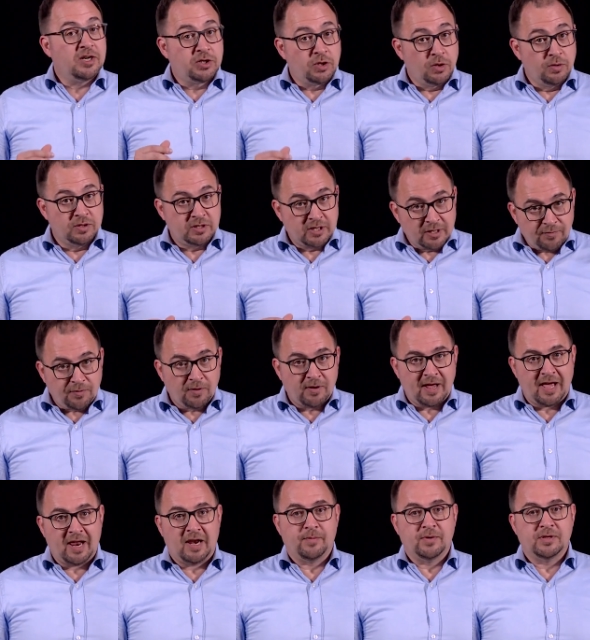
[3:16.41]
two
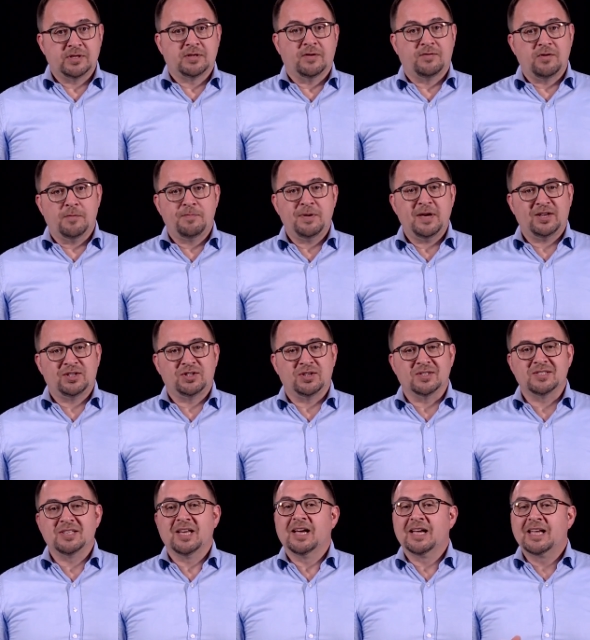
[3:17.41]
different elements of your
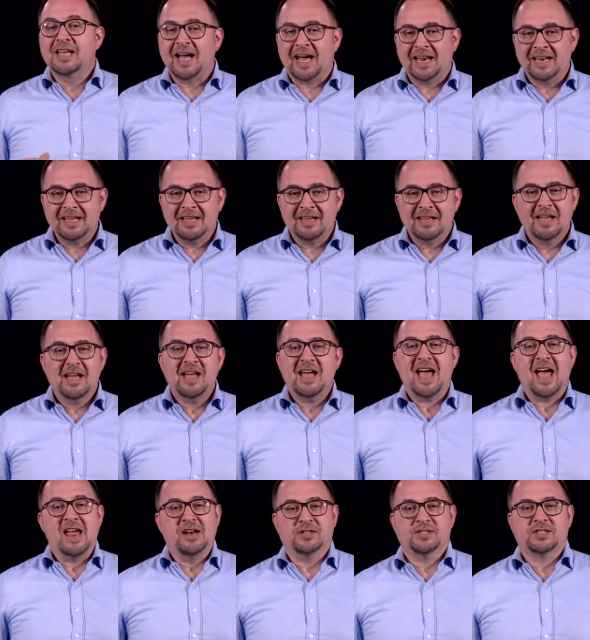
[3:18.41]
pictures, colour
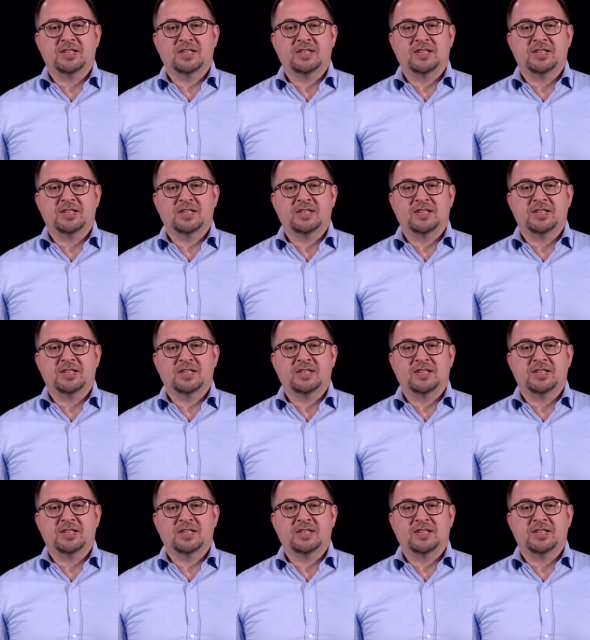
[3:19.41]
and